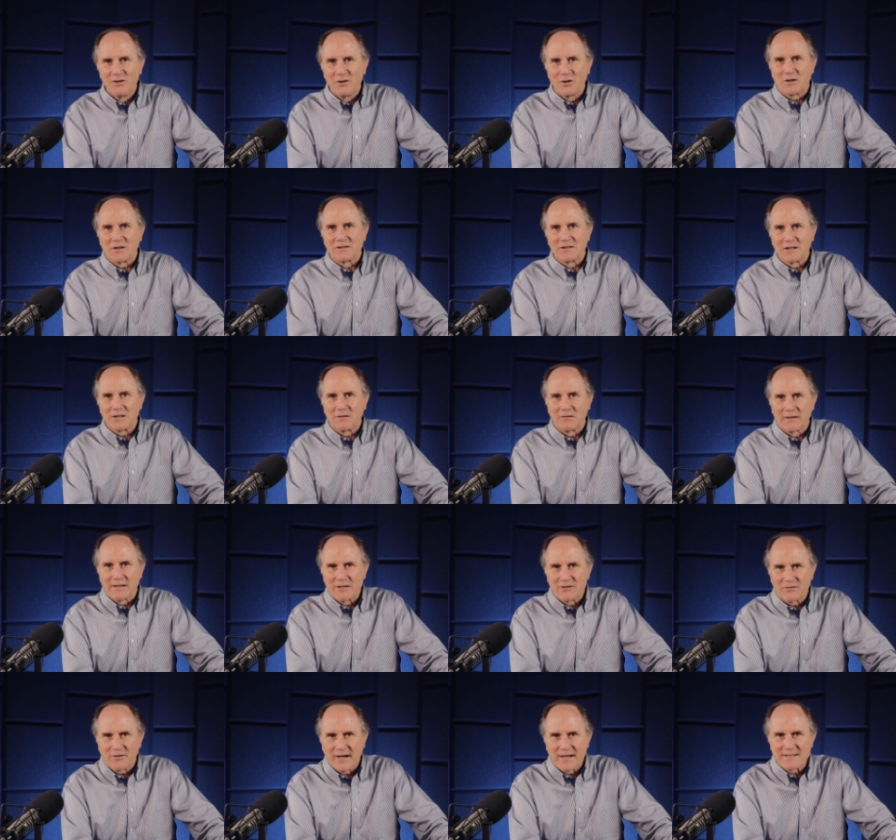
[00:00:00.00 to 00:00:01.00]
You could
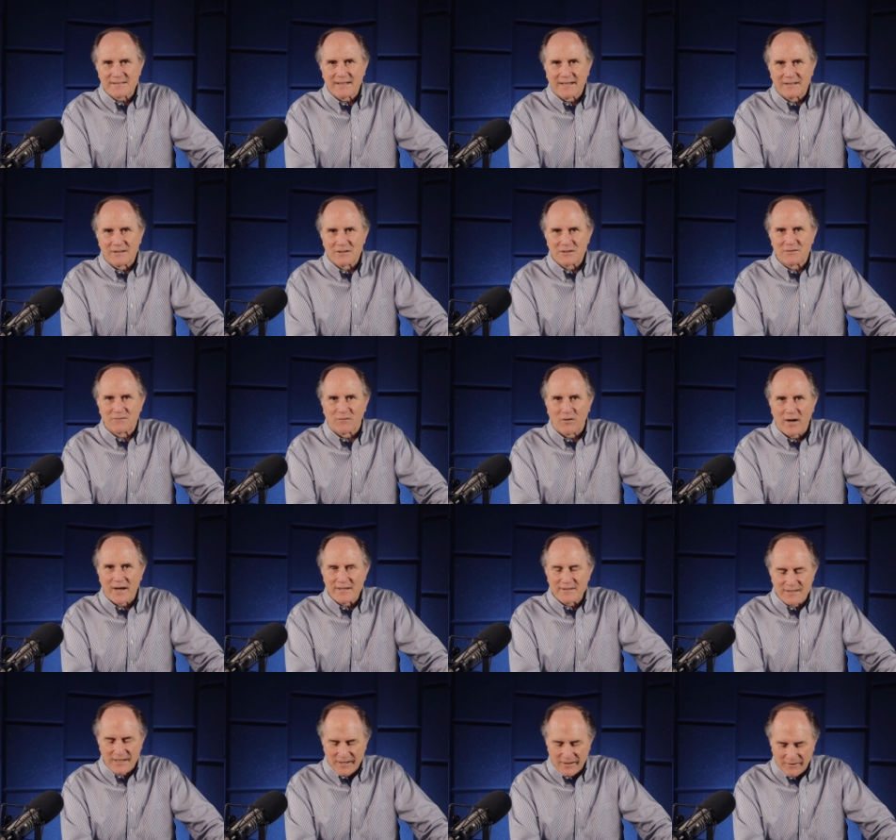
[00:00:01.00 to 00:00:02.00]
literally translate this
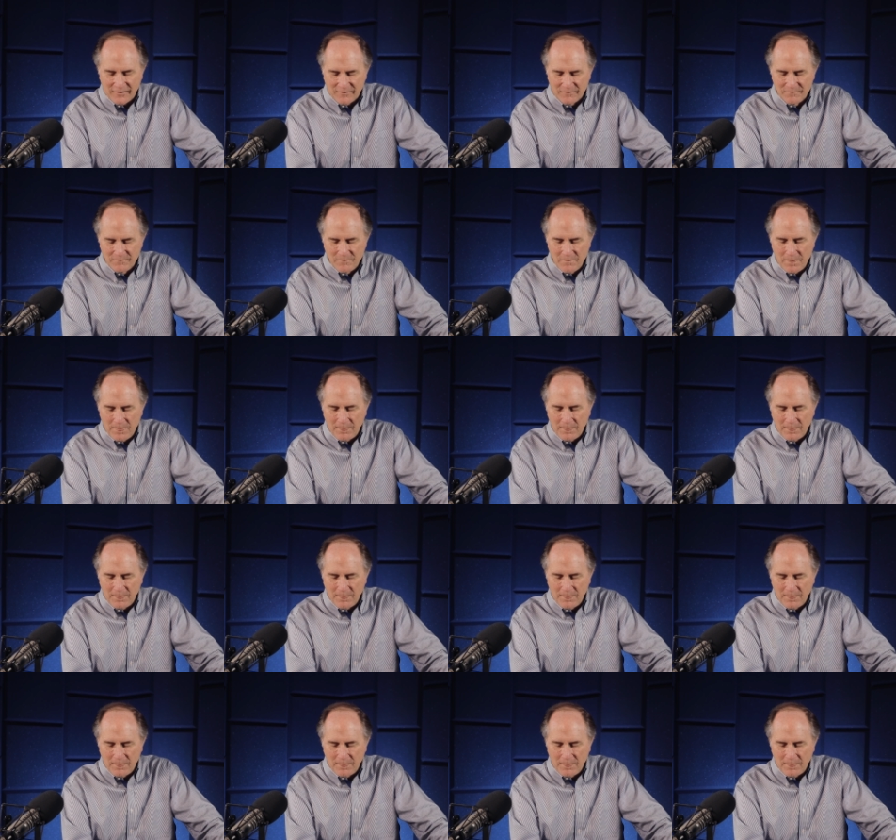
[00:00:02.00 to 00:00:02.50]
phrase here,